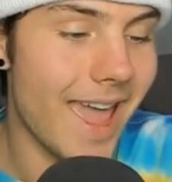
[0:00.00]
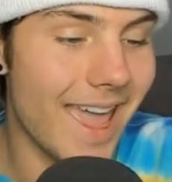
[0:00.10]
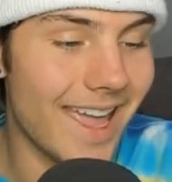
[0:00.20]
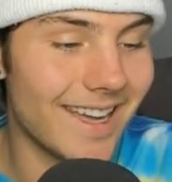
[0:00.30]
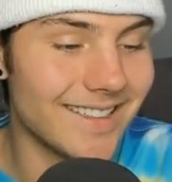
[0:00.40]

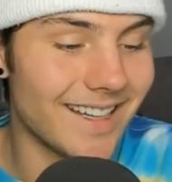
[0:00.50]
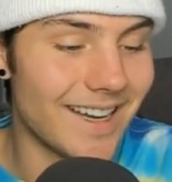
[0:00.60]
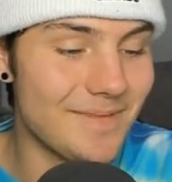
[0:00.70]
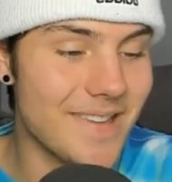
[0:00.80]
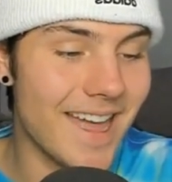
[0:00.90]
and
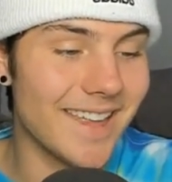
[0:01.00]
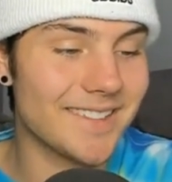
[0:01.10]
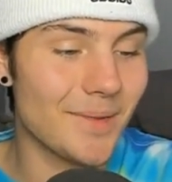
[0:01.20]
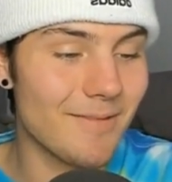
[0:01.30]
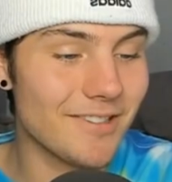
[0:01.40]
um yeah,
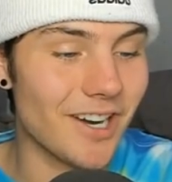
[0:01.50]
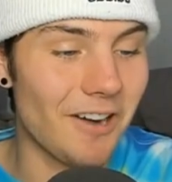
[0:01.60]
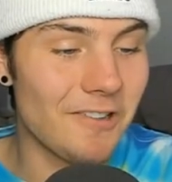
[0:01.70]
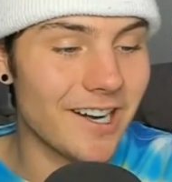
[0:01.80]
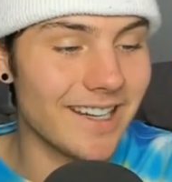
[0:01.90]
that's pretty much
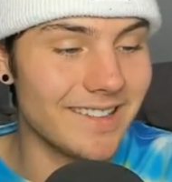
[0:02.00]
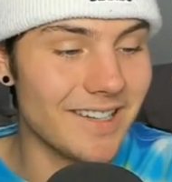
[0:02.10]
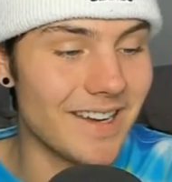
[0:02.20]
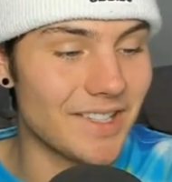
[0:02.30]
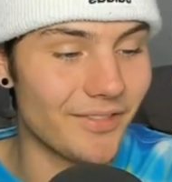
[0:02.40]
all we're gonna
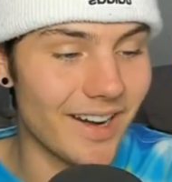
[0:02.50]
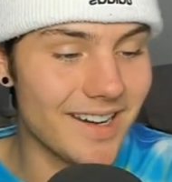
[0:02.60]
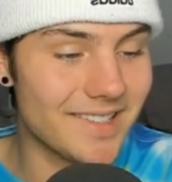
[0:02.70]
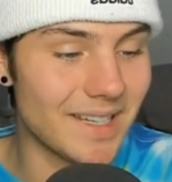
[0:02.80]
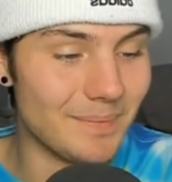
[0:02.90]
do. It's
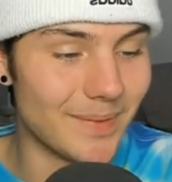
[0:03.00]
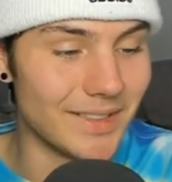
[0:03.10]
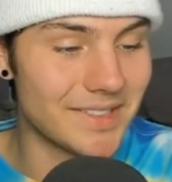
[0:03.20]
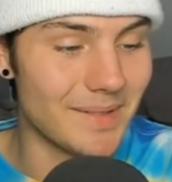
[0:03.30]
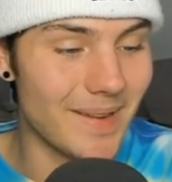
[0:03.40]
very
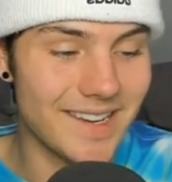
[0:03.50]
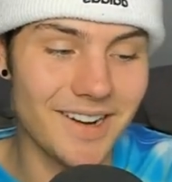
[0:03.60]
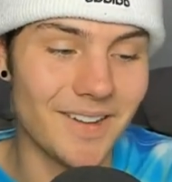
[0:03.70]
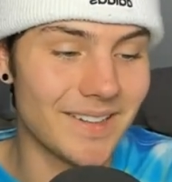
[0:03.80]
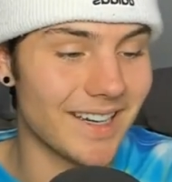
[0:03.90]
simple to make
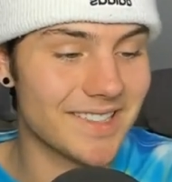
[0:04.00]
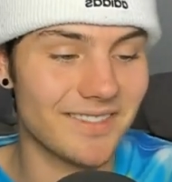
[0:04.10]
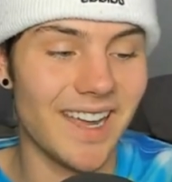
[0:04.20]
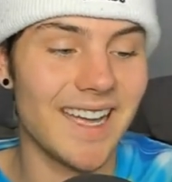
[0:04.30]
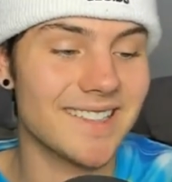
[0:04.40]
your own
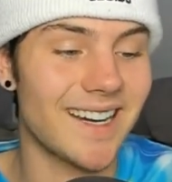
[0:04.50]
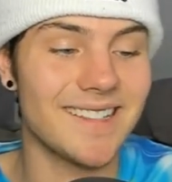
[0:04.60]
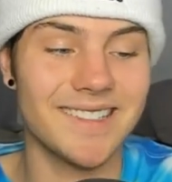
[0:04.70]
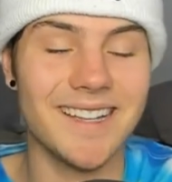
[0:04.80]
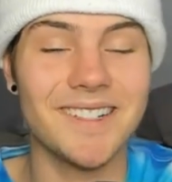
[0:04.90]
custom ads,
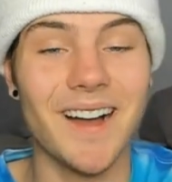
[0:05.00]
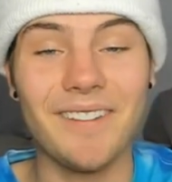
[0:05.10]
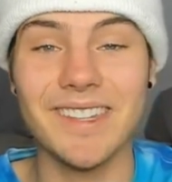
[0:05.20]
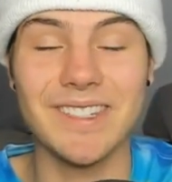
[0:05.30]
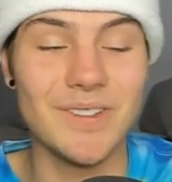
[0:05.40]
guys. You guys don't
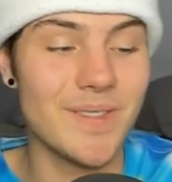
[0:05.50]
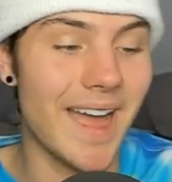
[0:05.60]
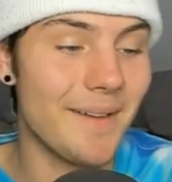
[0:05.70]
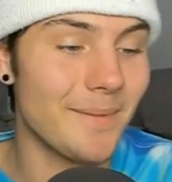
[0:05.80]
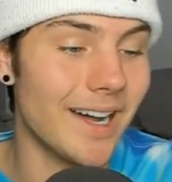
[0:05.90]
have to do
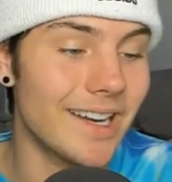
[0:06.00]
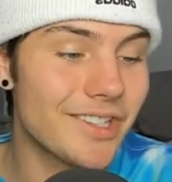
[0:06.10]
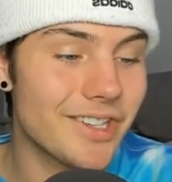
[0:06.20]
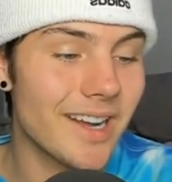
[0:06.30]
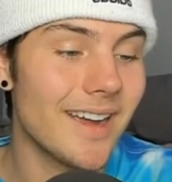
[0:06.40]
that
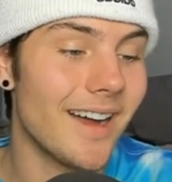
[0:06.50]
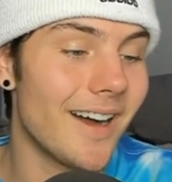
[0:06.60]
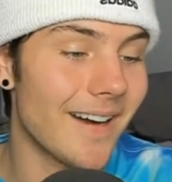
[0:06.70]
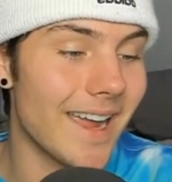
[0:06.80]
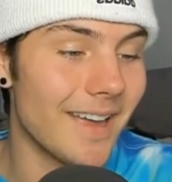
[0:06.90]
much.
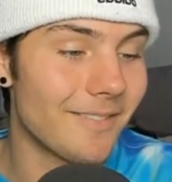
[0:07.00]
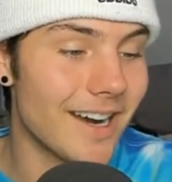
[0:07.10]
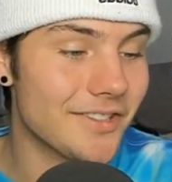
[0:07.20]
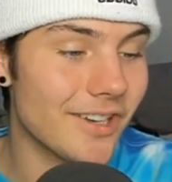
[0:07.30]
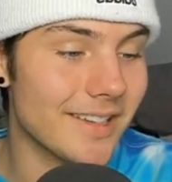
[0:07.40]
All right, and we're
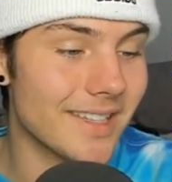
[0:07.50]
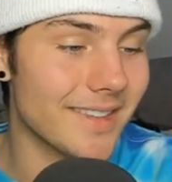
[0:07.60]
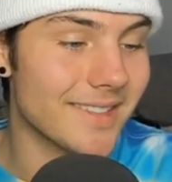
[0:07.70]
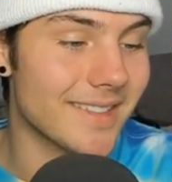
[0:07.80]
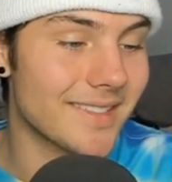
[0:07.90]
actually gonna
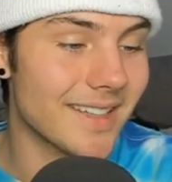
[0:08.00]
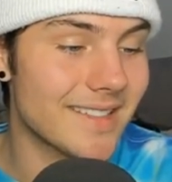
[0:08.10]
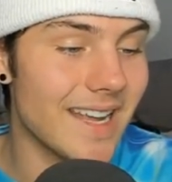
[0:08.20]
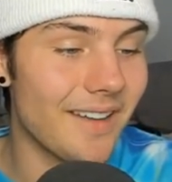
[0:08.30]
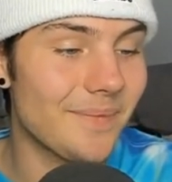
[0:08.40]
set this to
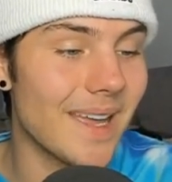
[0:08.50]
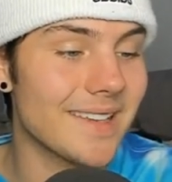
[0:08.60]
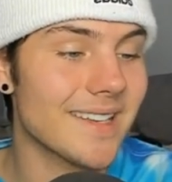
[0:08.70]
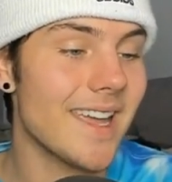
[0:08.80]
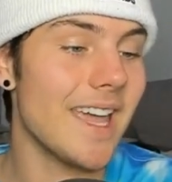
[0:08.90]
sixty F P
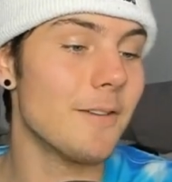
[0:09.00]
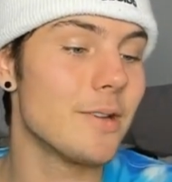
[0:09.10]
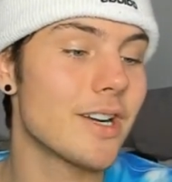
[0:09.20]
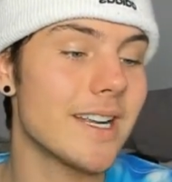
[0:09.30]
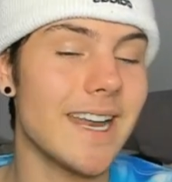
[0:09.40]
S, and
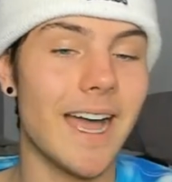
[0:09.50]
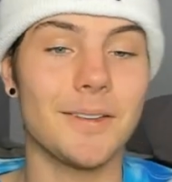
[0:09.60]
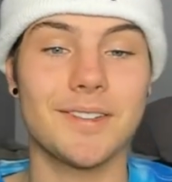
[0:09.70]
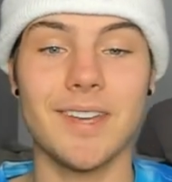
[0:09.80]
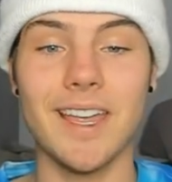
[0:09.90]
we are gonna
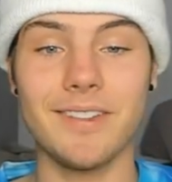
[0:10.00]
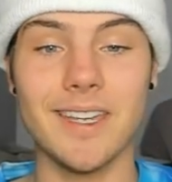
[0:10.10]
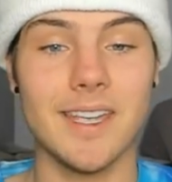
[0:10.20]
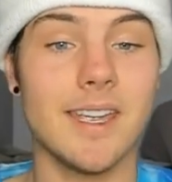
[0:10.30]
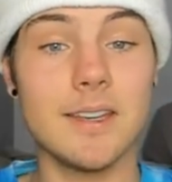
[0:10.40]
now save
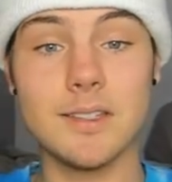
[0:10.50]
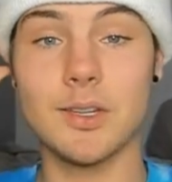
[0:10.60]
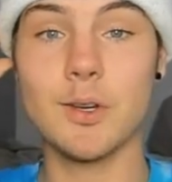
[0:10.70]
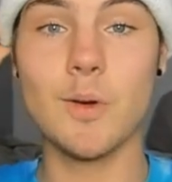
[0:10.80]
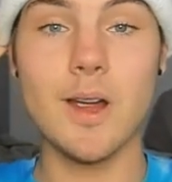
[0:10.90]
it
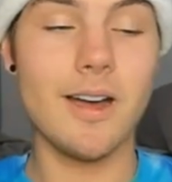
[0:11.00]
to